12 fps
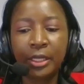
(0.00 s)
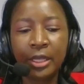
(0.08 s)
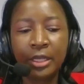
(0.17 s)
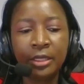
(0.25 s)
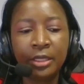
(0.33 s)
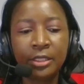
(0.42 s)

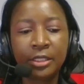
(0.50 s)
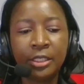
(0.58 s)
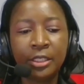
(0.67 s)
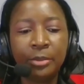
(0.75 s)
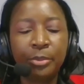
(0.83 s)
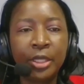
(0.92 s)
gained its
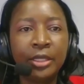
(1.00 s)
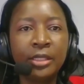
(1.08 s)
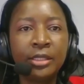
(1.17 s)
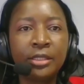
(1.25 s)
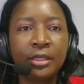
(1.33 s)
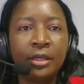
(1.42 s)

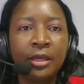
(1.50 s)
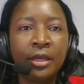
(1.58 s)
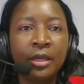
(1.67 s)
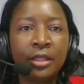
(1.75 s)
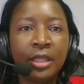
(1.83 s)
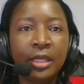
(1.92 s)
independence,
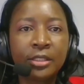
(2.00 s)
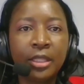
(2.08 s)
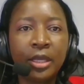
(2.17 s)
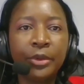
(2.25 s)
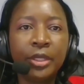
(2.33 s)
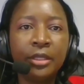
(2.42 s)
that's
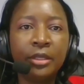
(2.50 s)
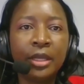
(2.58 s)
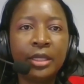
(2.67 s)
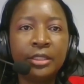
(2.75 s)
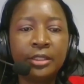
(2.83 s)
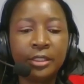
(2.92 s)
now in
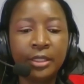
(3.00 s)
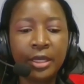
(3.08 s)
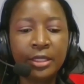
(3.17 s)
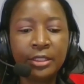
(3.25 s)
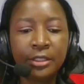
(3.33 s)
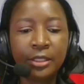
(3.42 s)

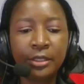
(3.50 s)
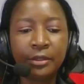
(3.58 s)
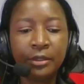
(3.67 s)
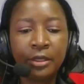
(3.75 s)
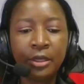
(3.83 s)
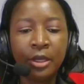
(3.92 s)
1990,
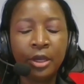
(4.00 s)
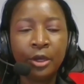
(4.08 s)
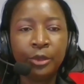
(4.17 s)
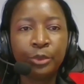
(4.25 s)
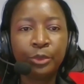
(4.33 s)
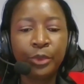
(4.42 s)

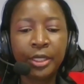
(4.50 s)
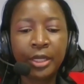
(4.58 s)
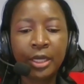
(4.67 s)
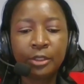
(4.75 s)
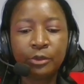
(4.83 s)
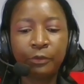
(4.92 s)
through an
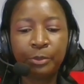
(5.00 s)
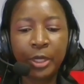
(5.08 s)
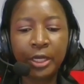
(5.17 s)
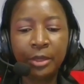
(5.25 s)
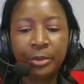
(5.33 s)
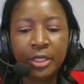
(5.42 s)
Act of
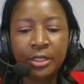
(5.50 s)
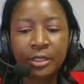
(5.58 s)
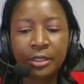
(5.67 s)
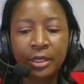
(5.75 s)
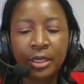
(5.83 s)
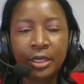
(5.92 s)

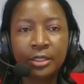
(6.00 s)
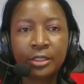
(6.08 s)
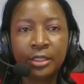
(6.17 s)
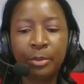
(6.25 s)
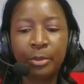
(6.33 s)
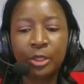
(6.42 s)
Parliament, Act
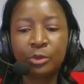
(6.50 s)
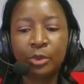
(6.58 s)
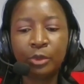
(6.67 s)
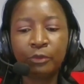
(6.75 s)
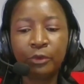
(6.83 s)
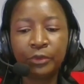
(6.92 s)
No.
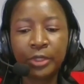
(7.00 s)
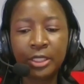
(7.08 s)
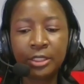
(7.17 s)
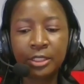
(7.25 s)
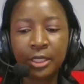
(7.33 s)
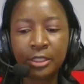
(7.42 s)
12 of
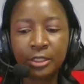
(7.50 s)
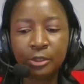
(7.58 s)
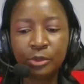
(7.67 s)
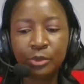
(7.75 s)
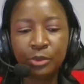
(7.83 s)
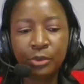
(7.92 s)

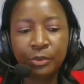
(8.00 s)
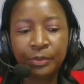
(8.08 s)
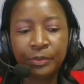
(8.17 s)
1992,